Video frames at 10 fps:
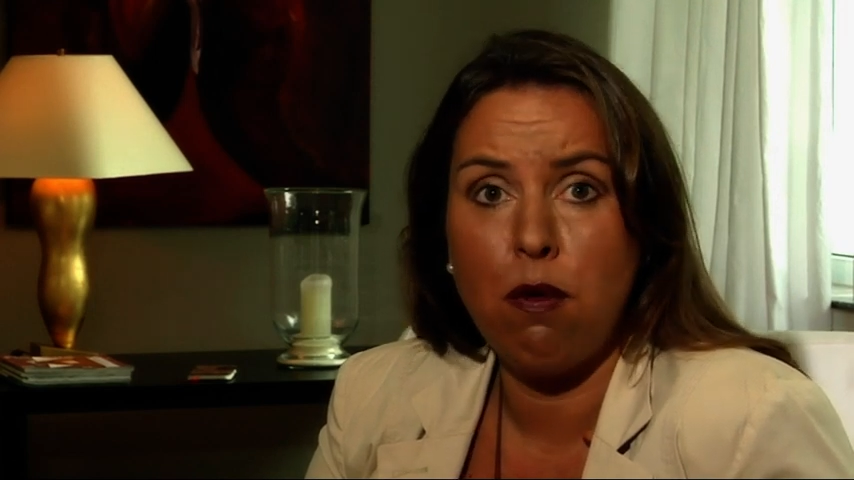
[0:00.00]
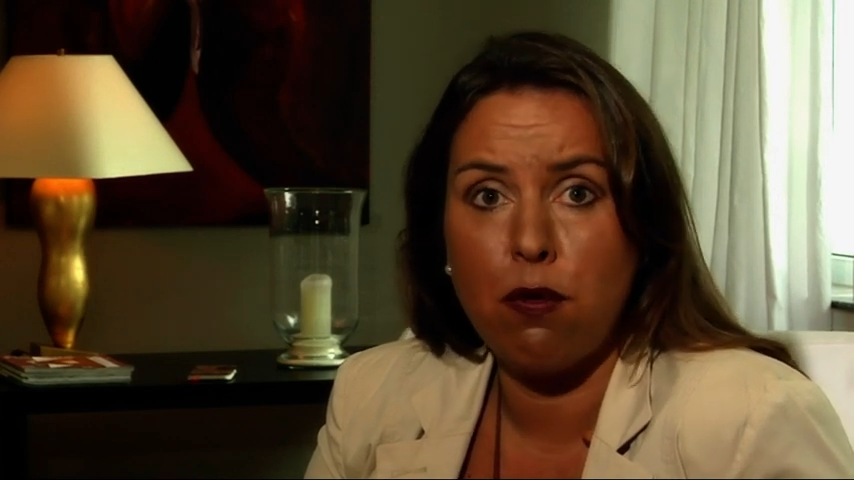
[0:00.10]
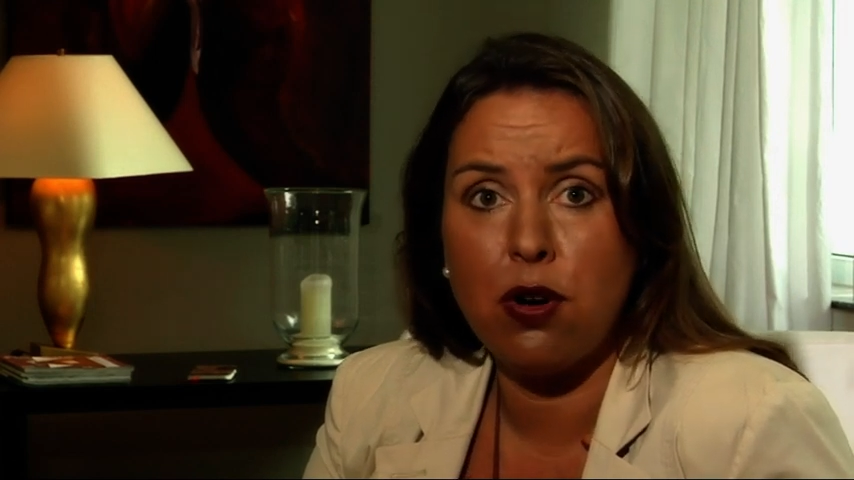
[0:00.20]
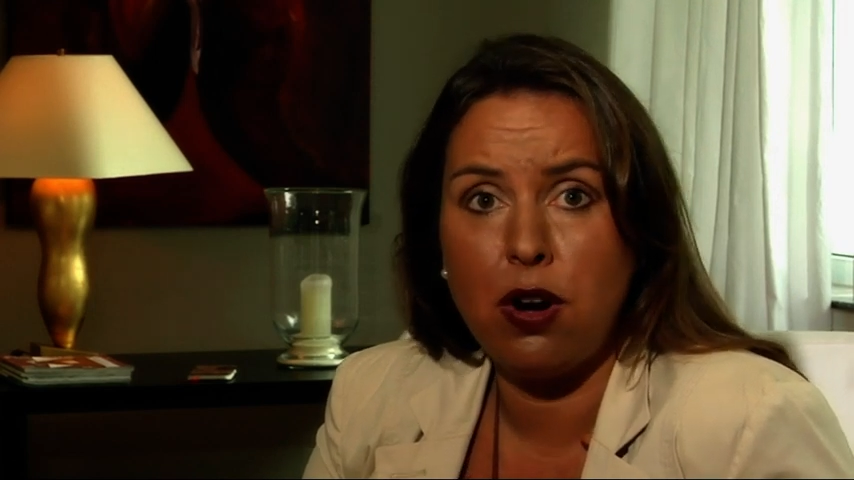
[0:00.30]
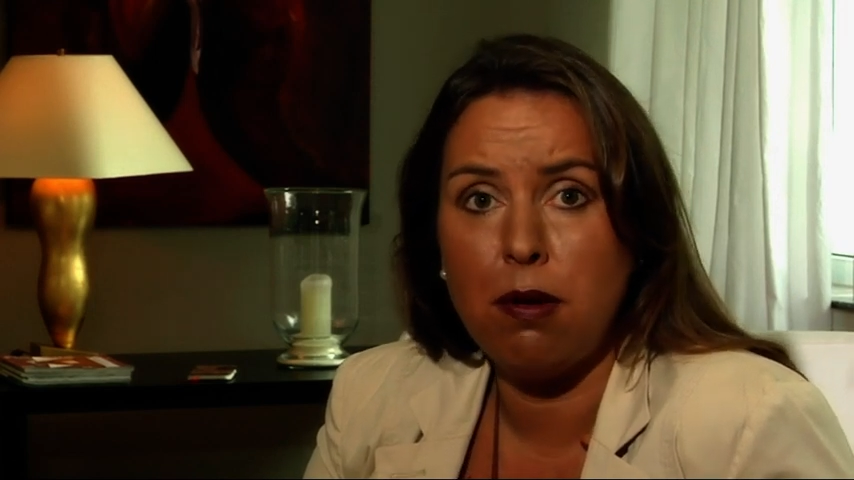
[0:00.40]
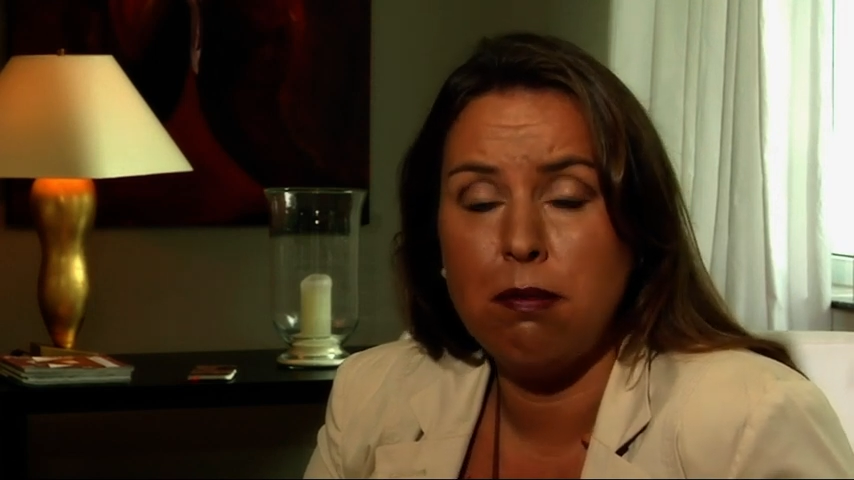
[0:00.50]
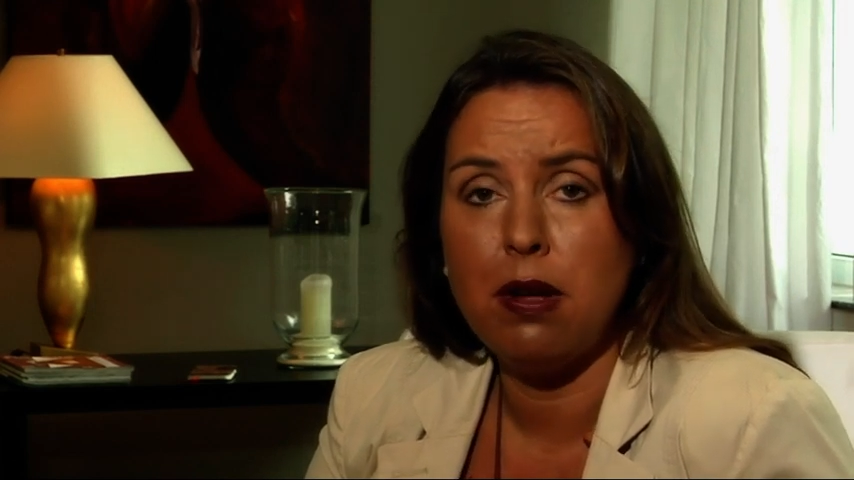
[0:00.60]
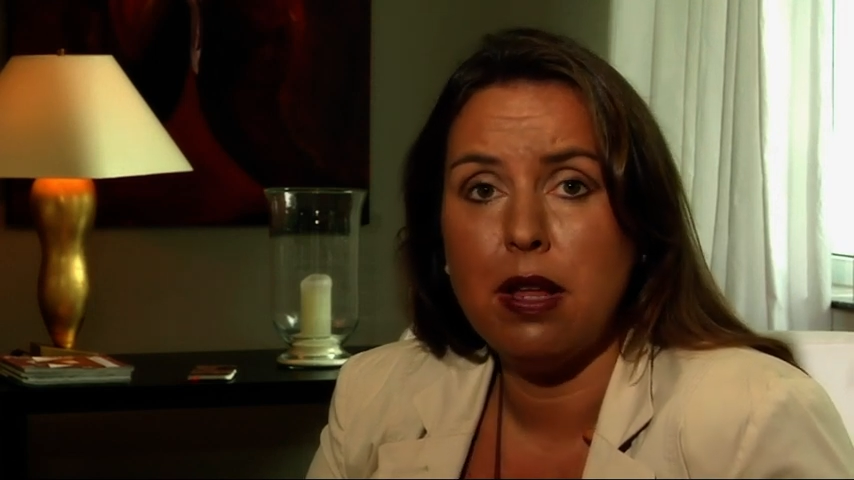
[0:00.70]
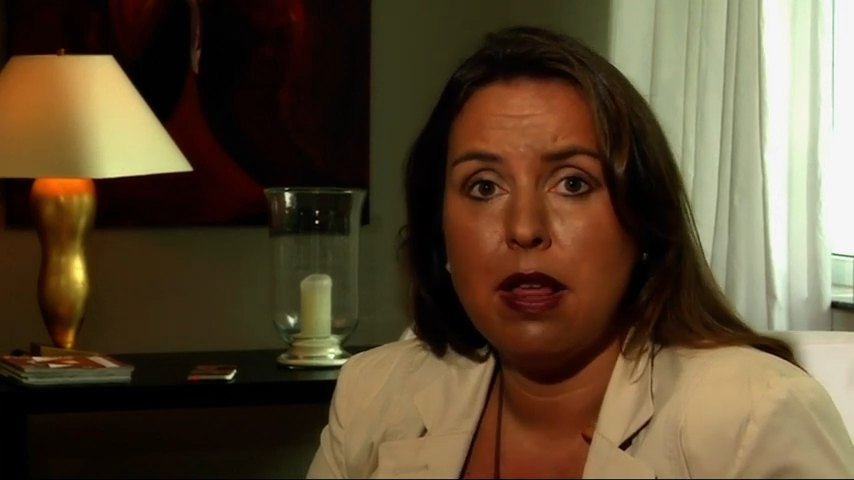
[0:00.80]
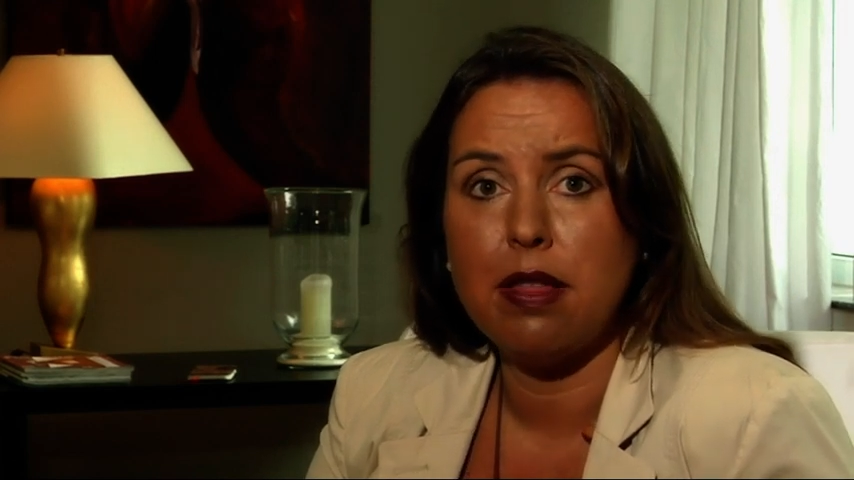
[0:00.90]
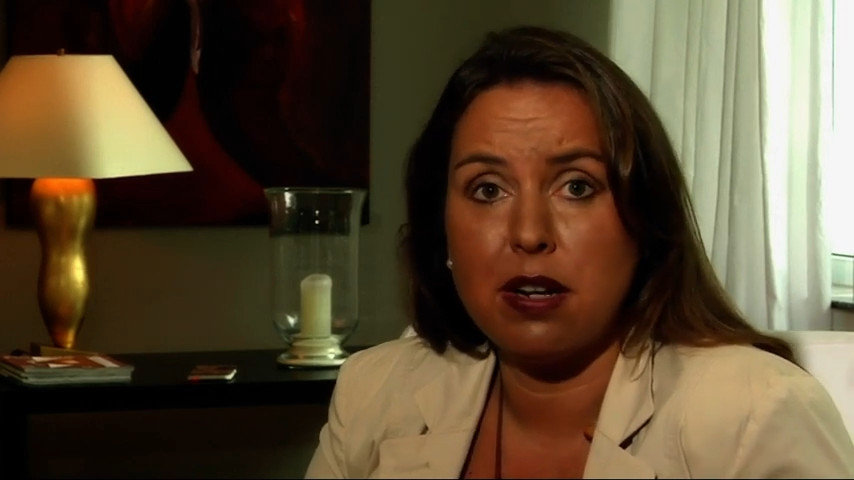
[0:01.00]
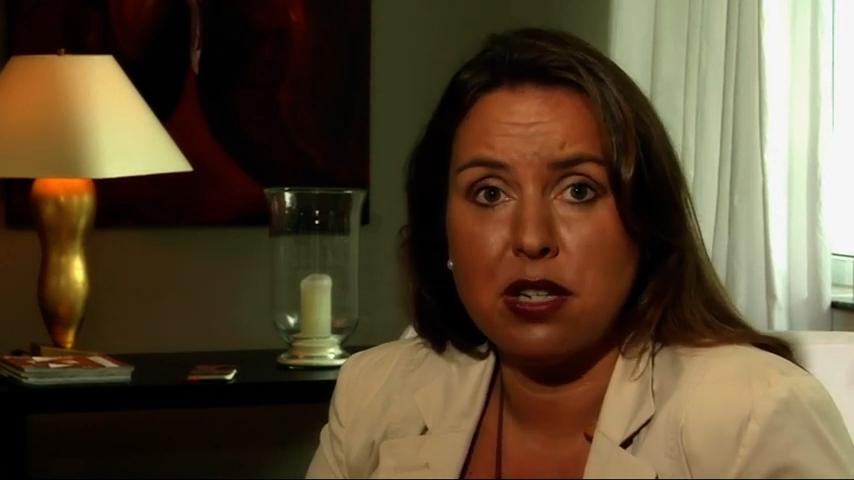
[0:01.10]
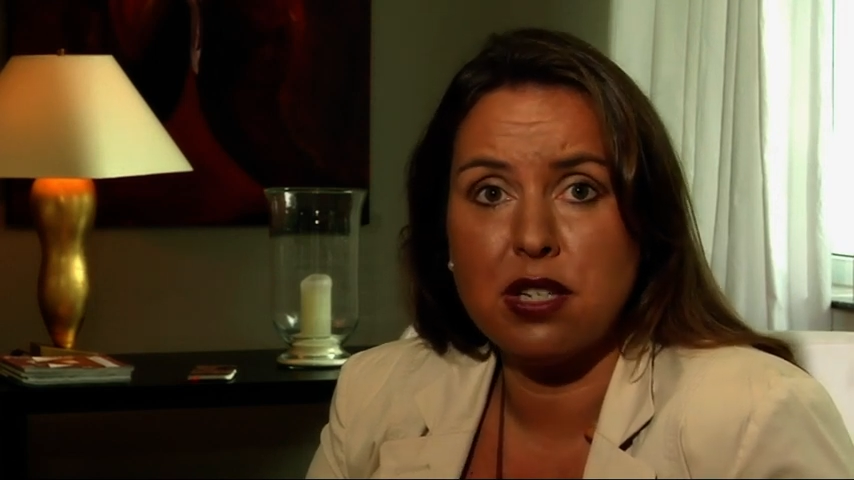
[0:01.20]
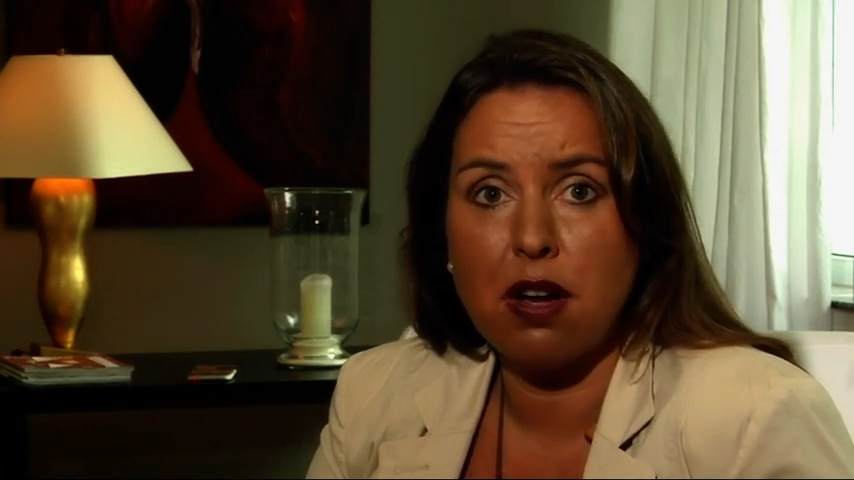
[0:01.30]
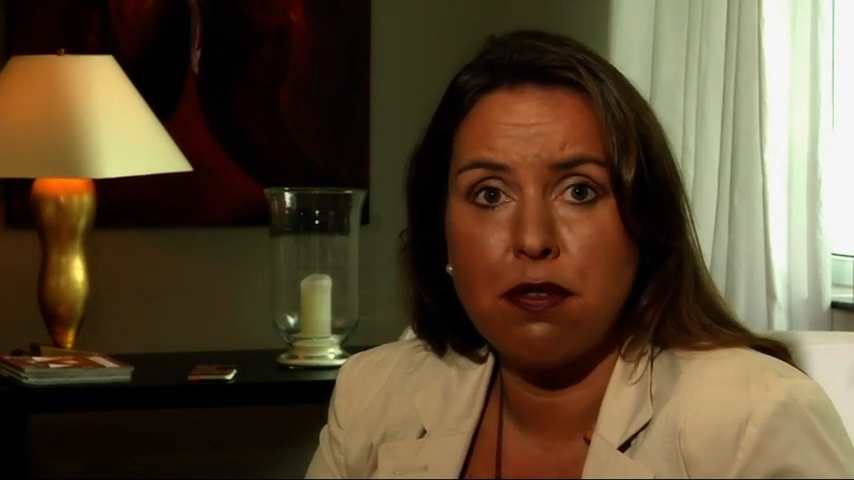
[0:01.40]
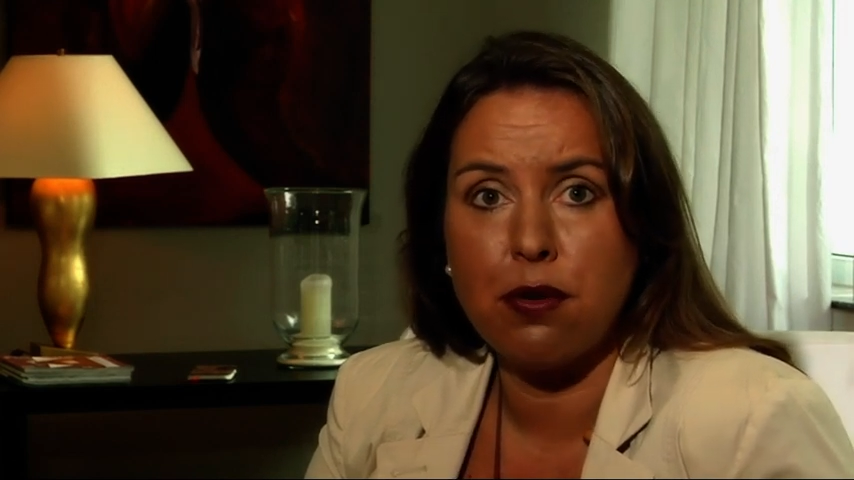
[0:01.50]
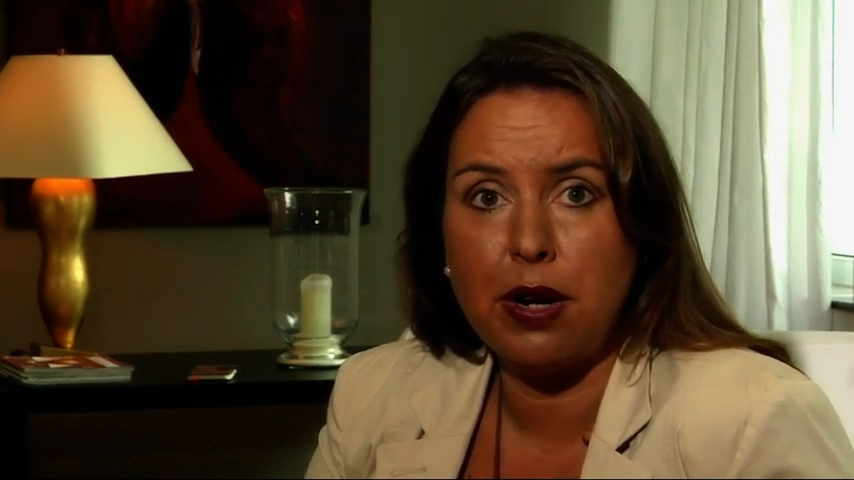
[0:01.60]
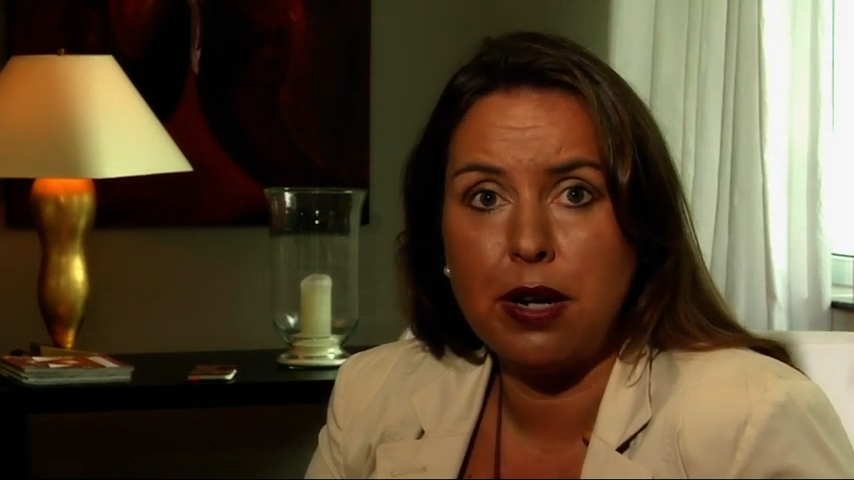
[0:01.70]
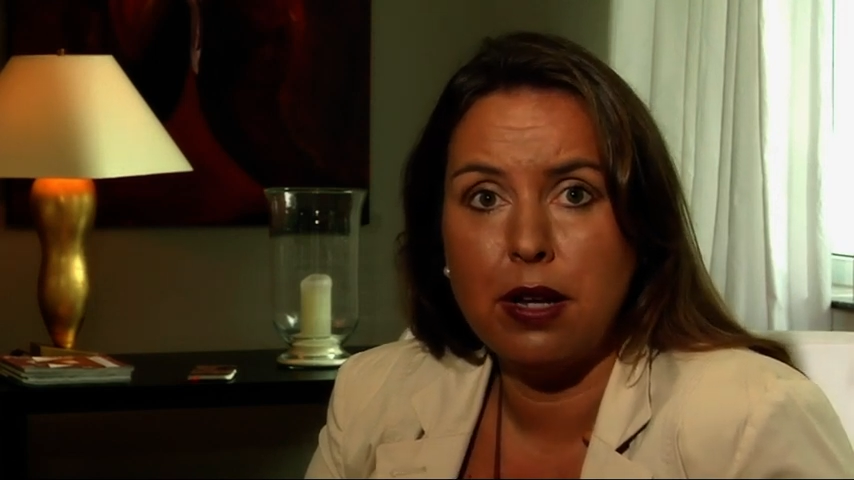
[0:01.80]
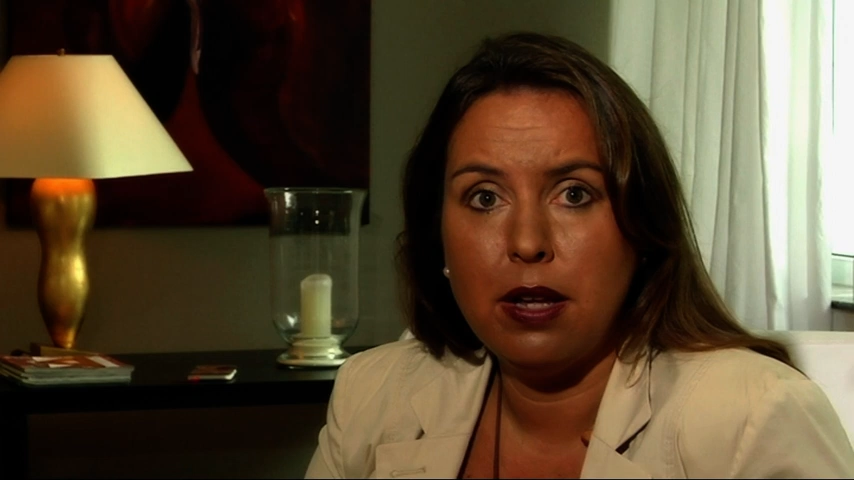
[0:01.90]
overcome their
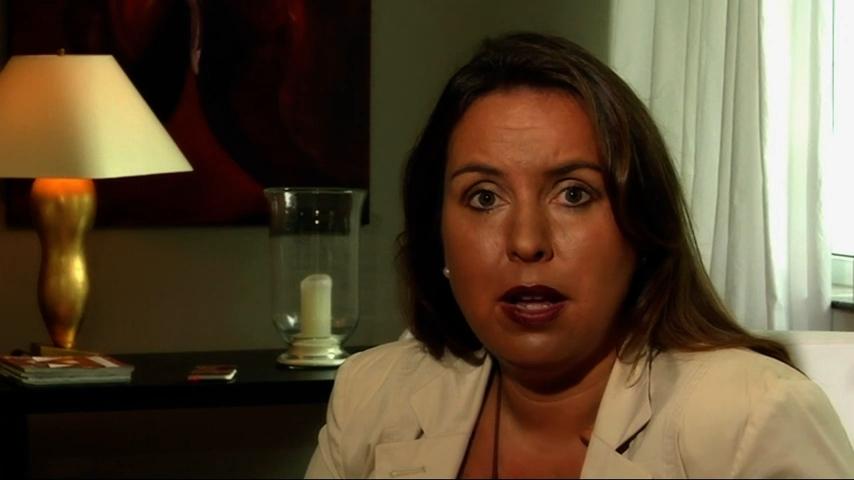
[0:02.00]
suffering.